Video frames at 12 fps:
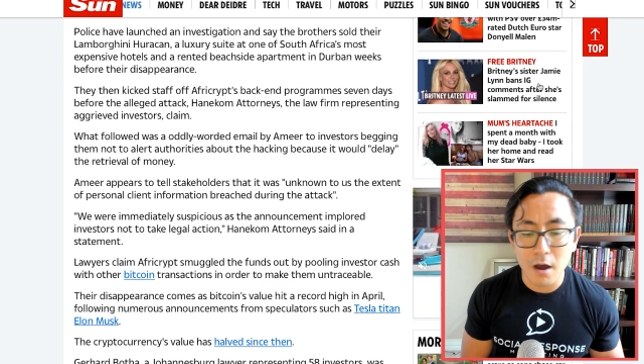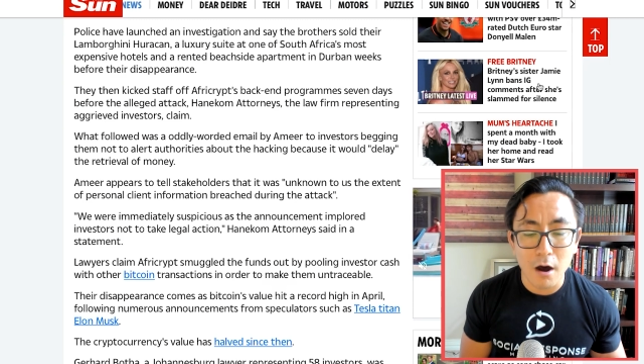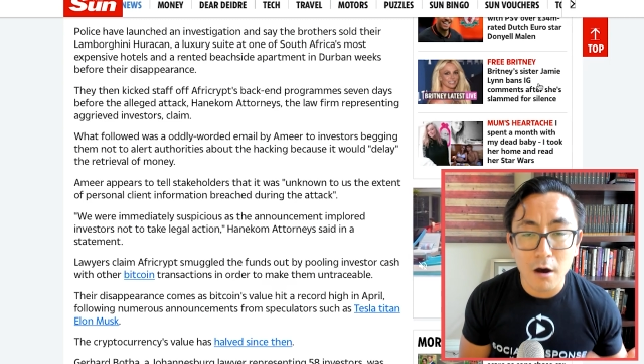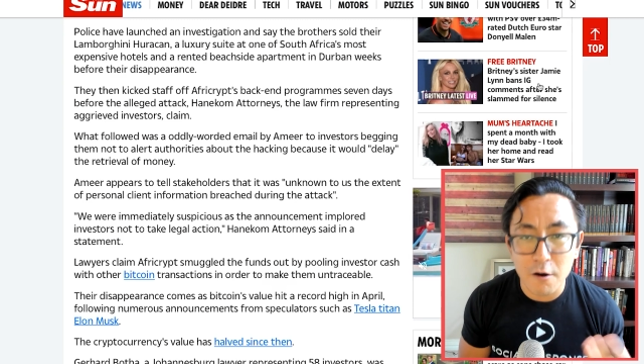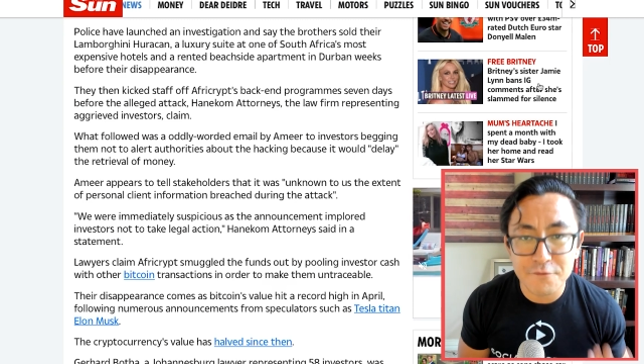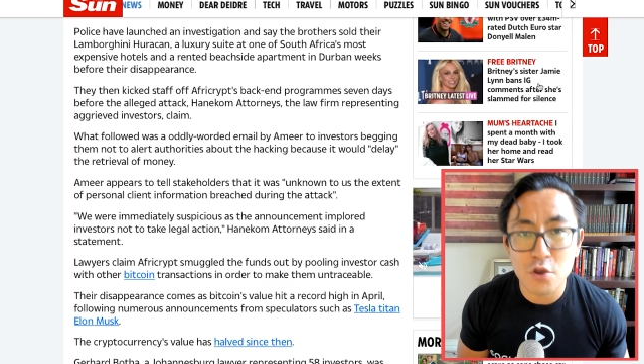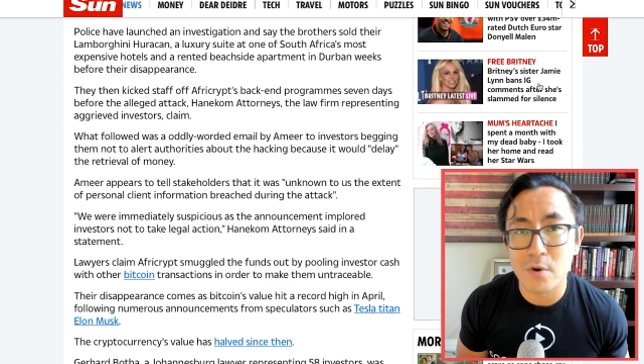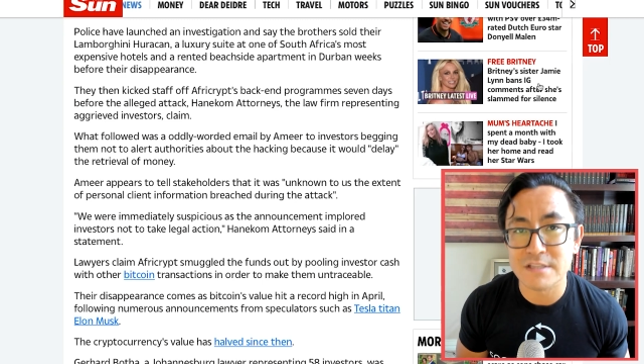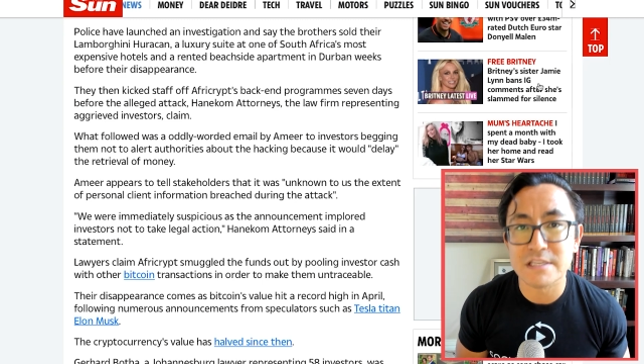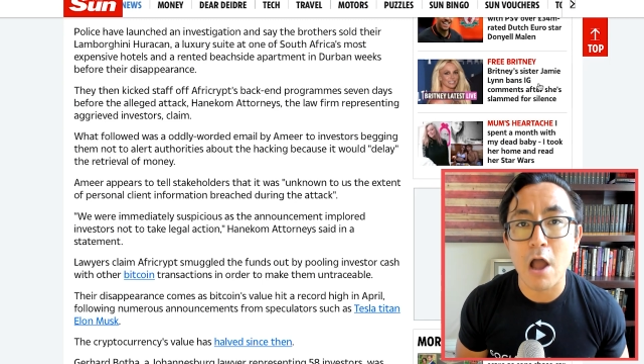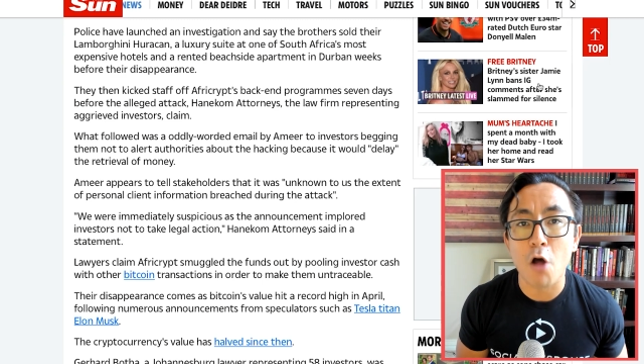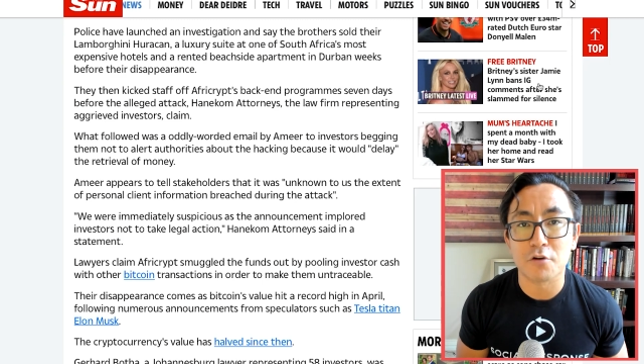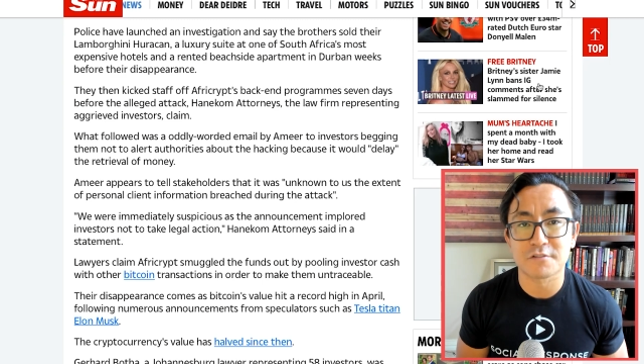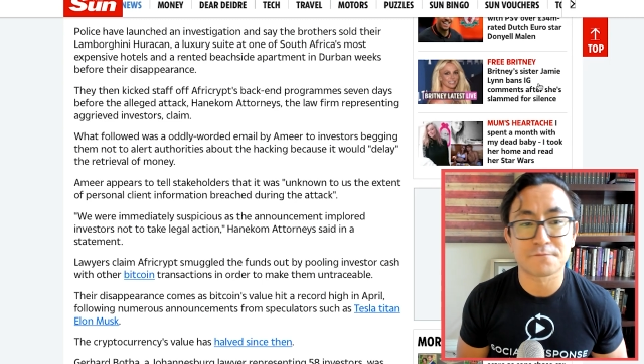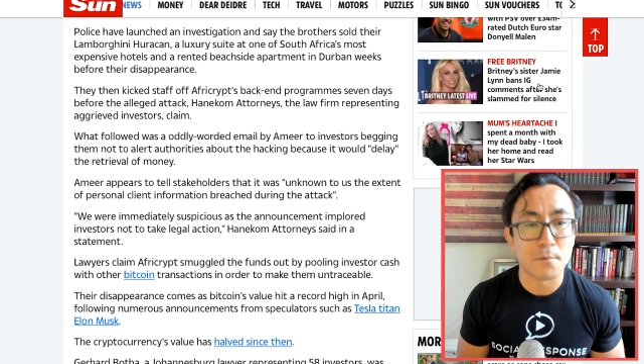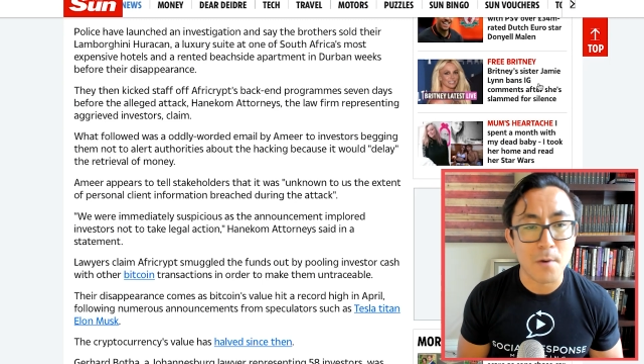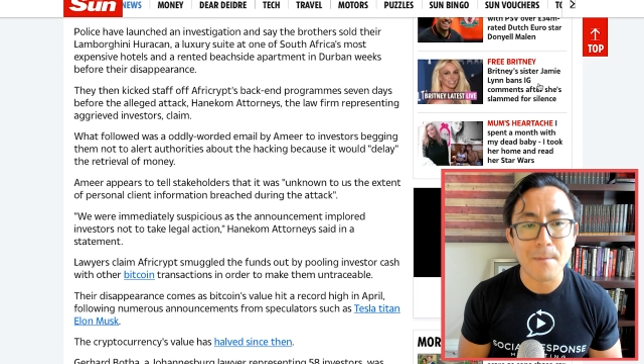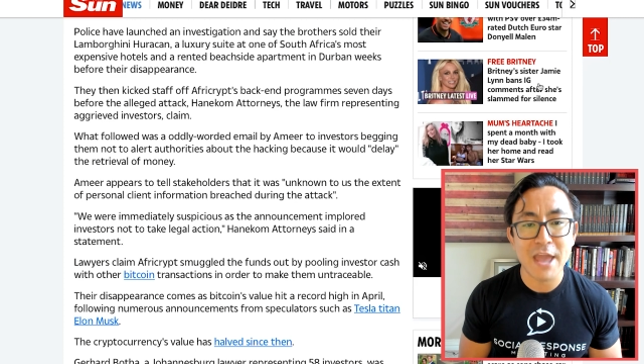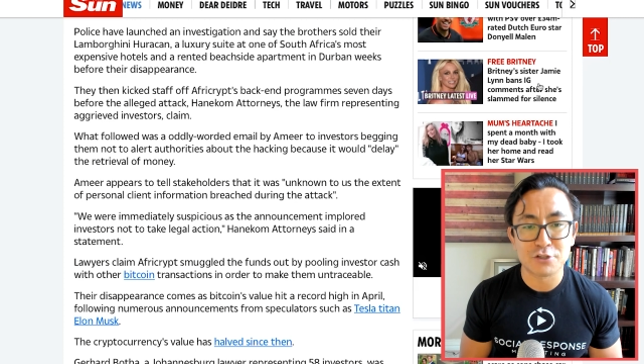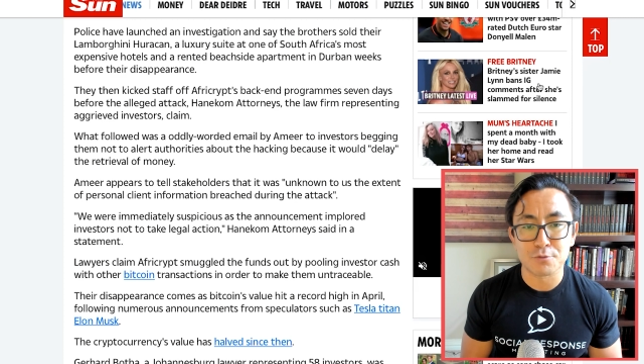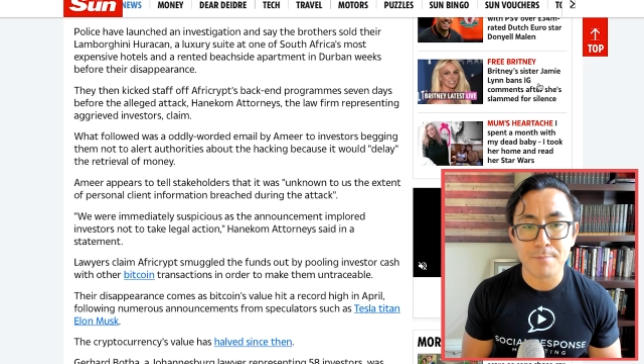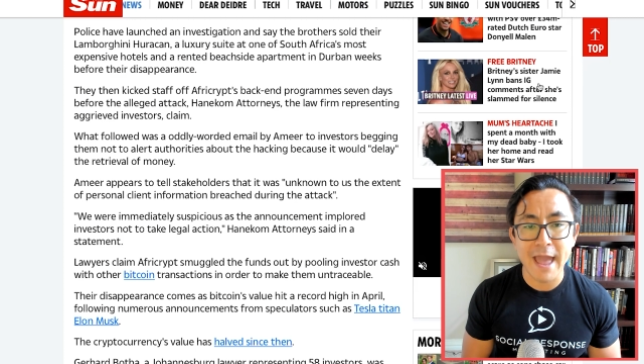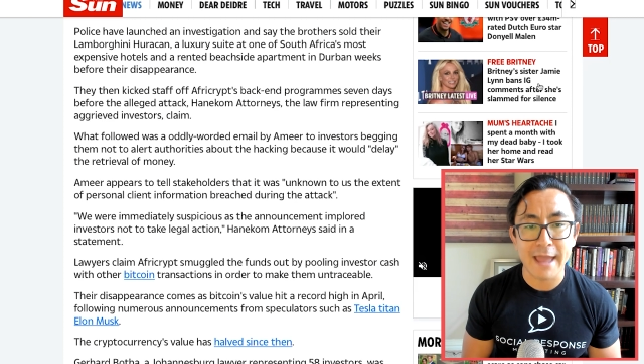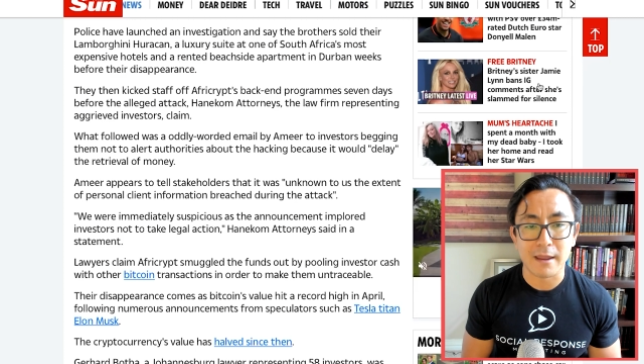of US dollars from a major
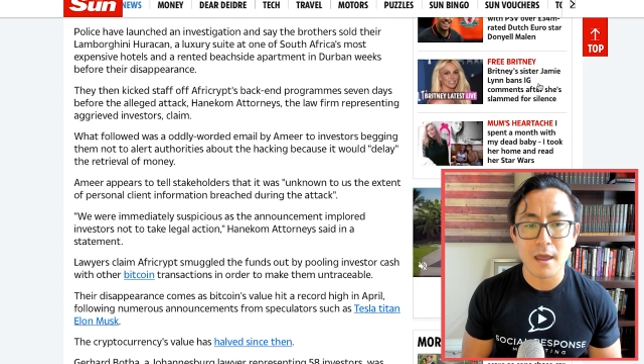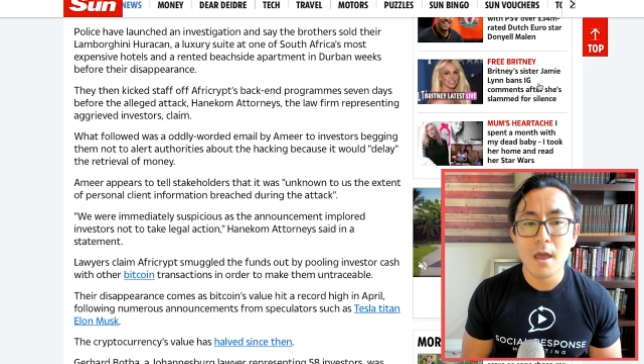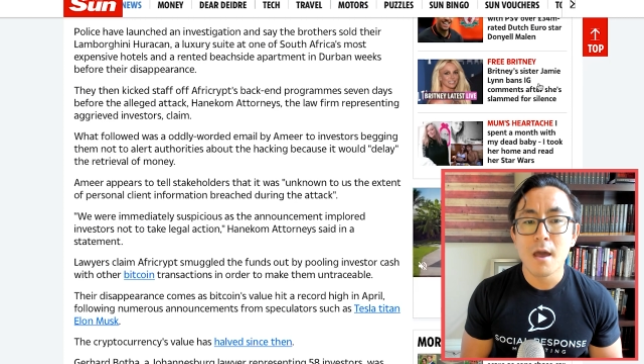bank.